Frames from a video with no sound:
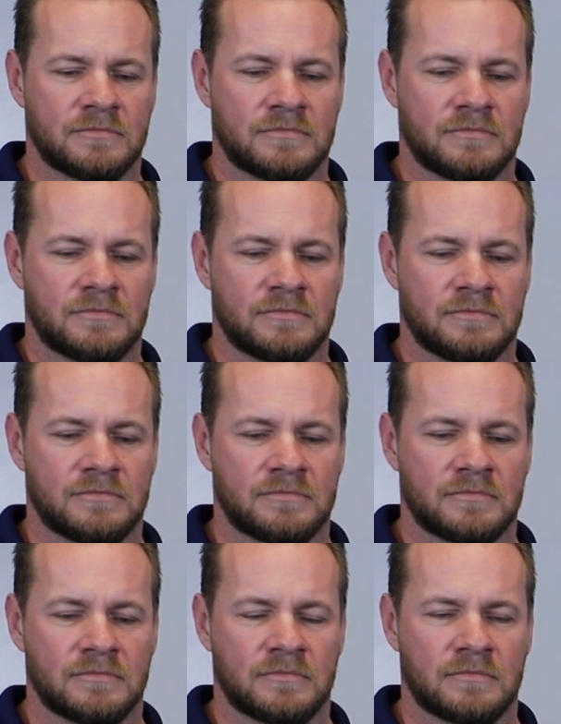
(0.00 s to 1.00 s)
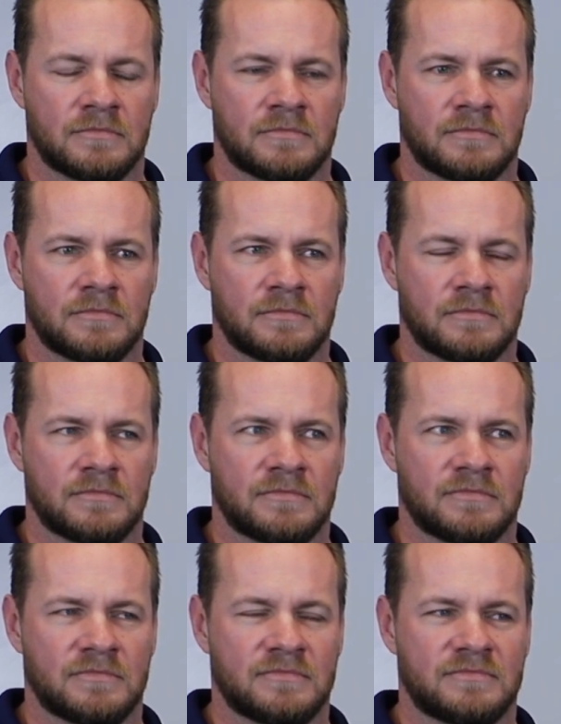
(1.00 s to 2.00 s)

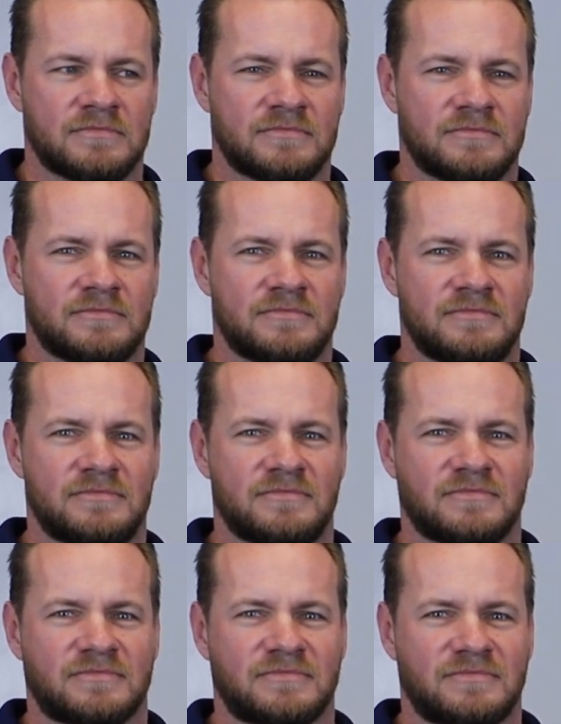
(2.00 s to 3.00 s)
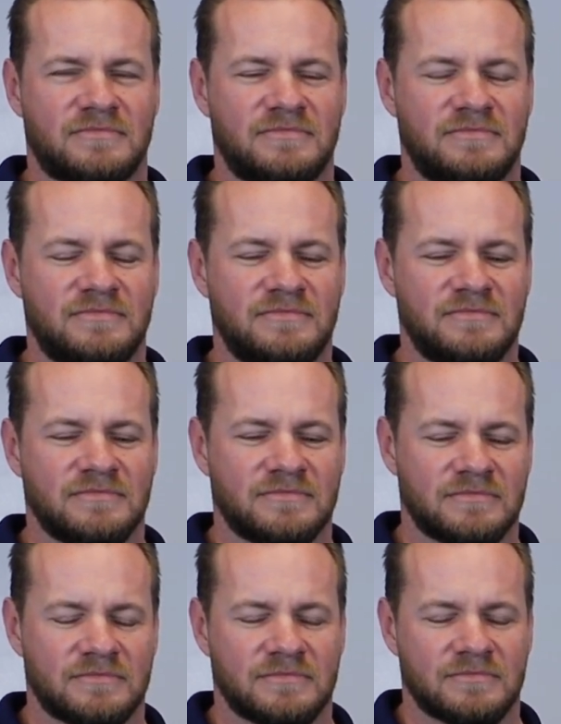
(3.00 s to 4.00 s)

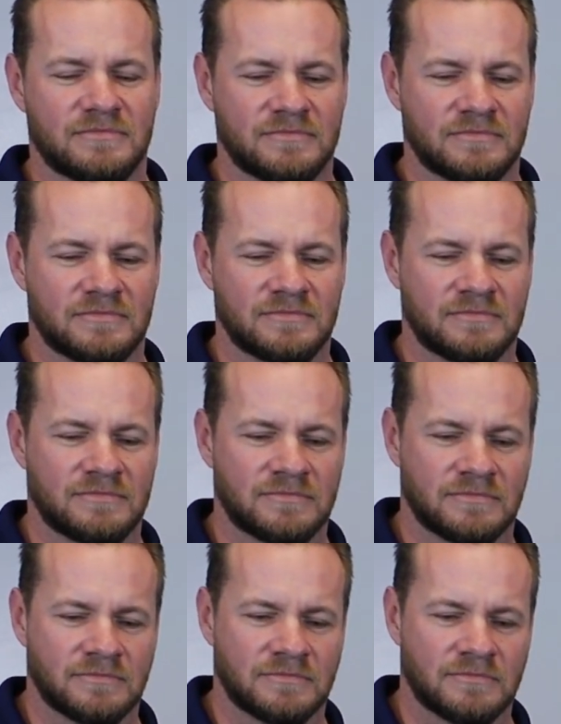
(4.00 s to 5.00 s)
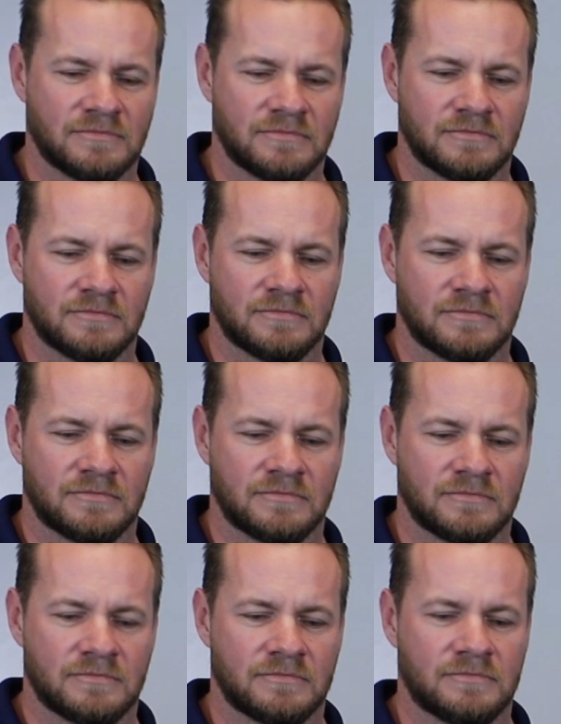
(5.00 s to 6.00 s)

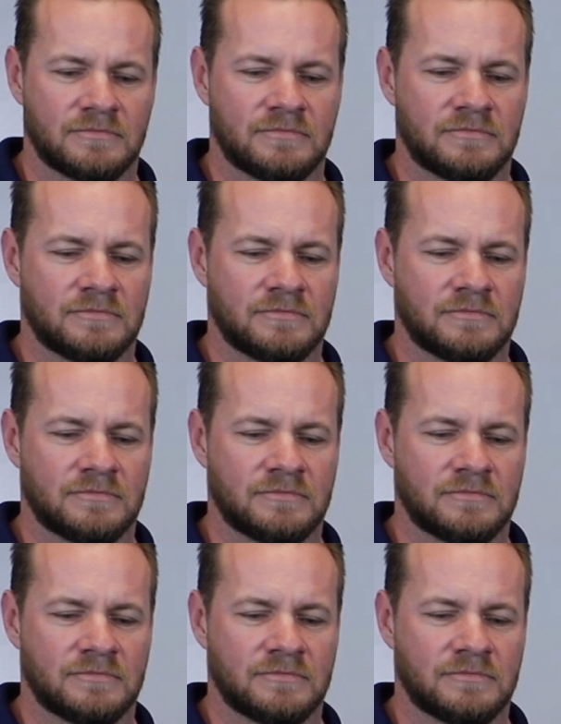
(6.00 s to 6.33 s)
No words are spoken by the person on screen.